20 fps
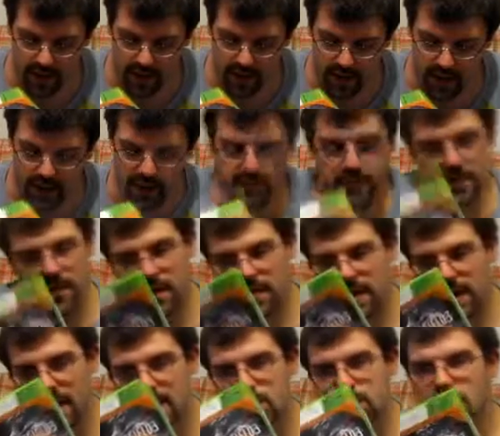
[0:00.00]
I installed
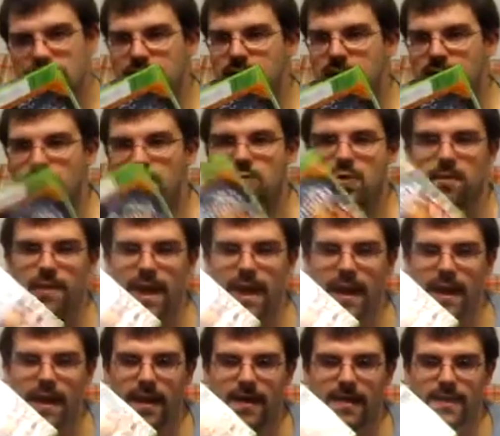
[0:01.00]
the HD texture
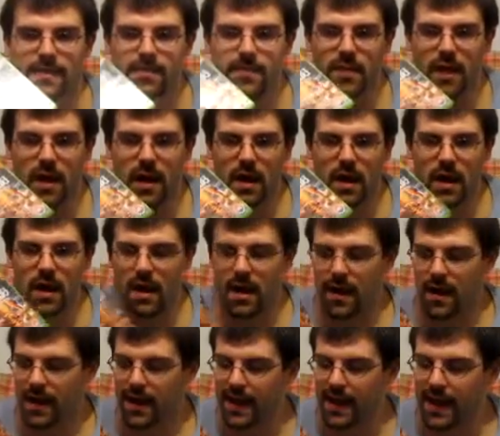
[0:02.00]
pack.
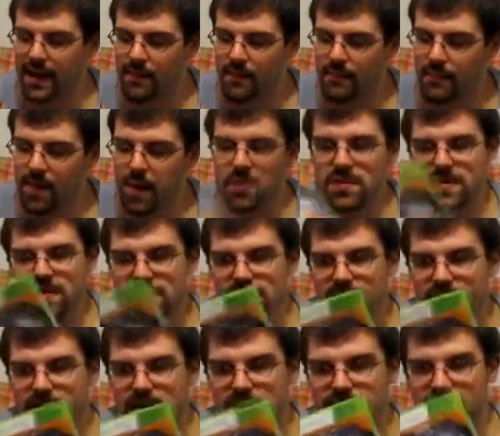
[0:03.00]
I got most of
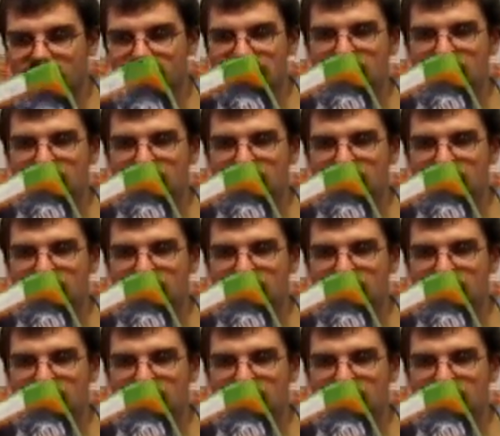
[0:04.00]
everything